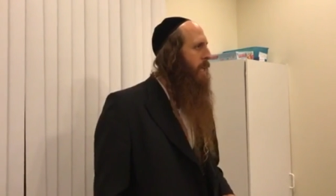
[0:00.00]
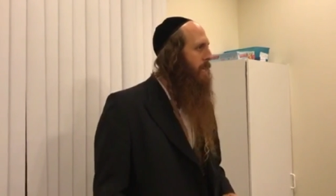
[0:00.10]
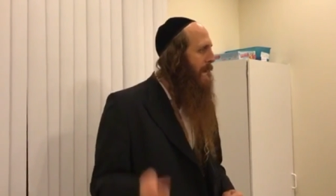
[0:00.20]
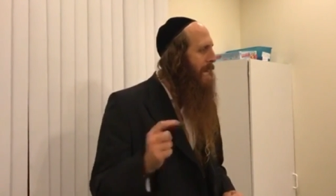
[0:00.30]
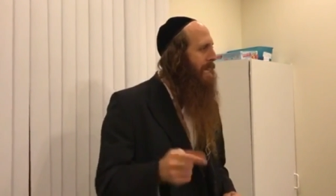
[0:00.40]

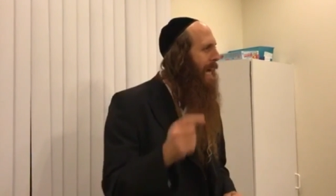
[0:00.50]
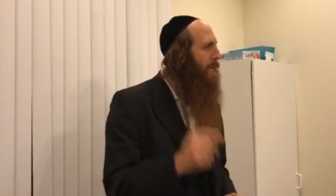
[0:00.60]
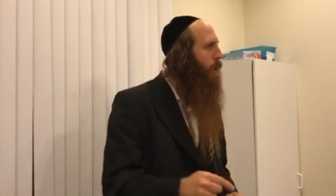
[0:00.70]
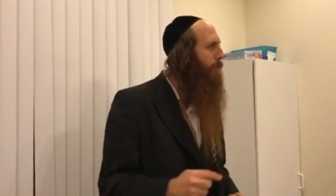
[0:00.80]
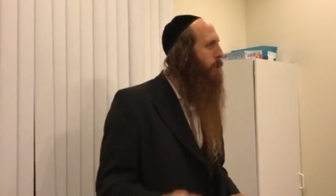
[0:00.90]
that
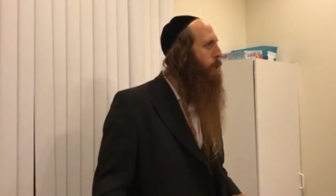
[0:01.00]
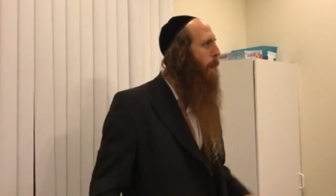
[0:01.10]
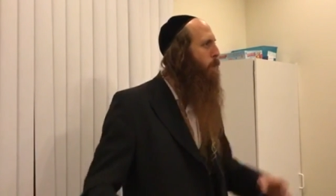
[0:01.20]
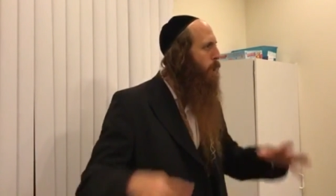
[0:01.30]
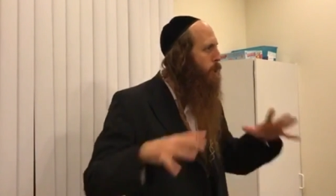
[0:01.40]
light of
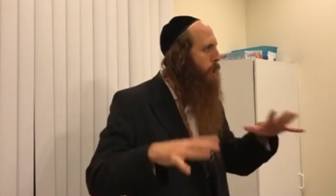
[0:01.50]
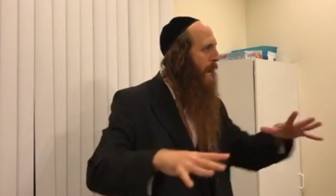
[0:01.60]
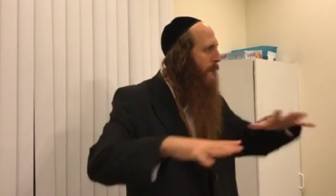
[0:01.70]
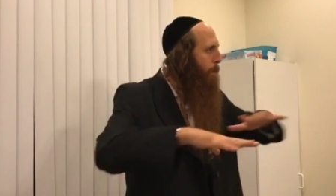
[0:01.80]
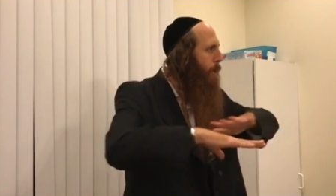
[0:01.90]
Hashem will
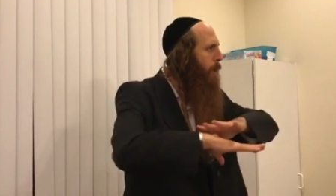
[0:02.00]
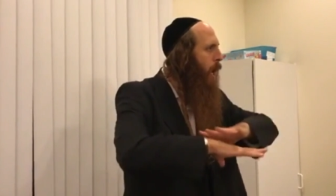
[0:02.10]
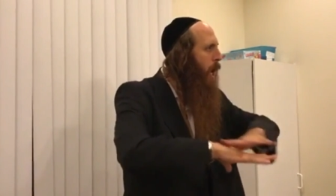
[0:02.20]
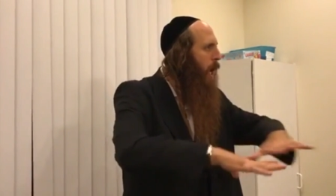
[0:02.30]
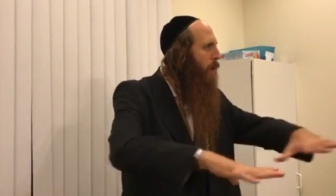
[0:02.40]
shine upon
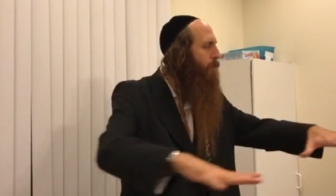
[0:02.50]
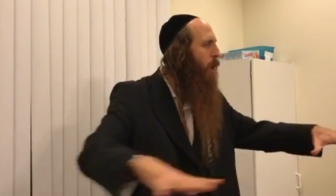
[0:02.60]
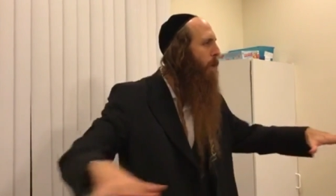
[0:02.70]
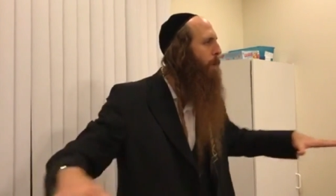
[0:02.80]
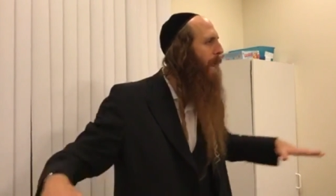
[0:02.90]
all of
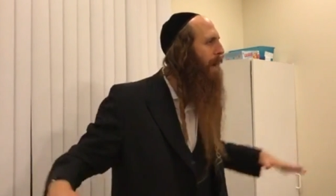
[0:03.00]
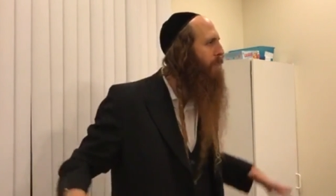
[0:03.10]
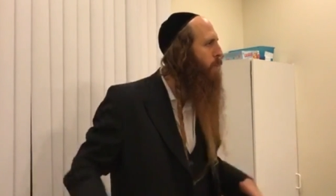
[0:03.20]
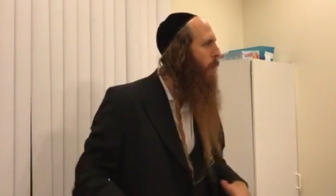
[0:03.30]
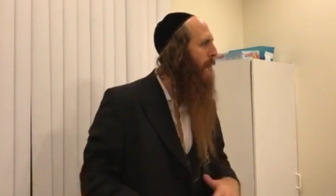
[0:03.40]
your
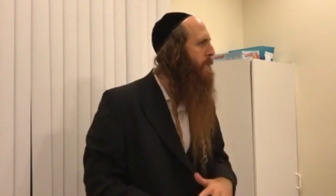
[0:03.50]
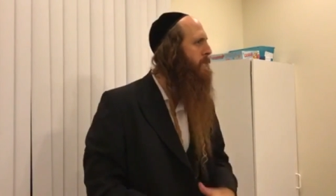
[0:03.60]
beloved ones,